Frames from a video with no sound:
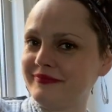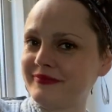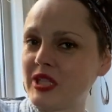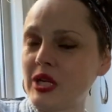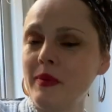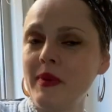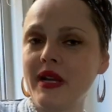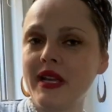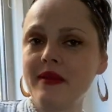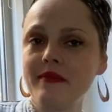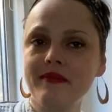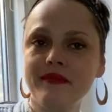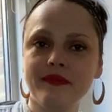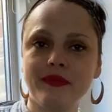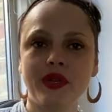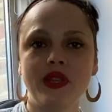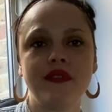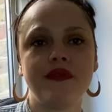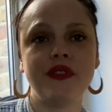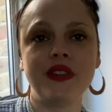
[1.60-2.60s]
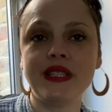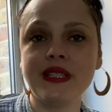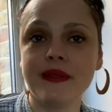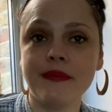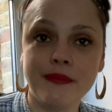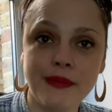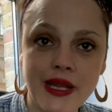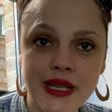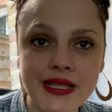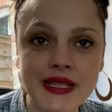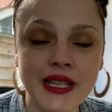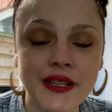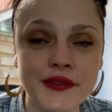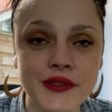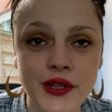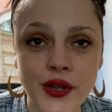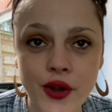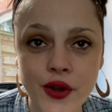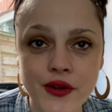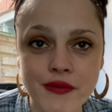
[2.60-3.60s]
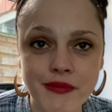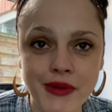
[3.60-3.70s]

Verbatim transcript: Come on in, put your feet up, make yourselves at home.